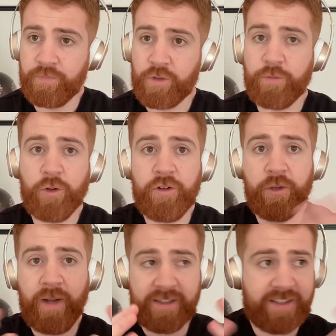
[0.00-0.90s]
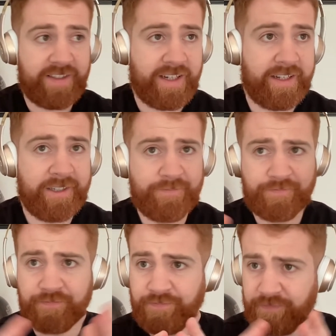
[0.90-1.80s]
so if you're a UX designer
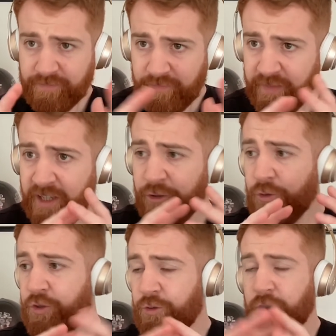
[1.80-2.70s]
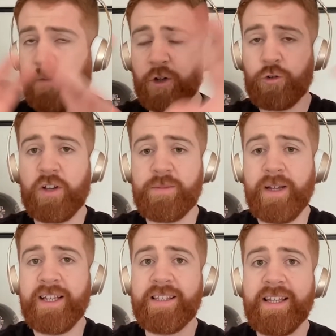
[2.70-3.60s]
and you're sort of across
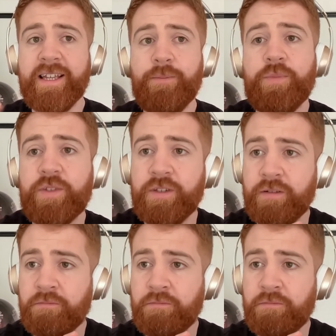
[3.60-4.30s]
many teams,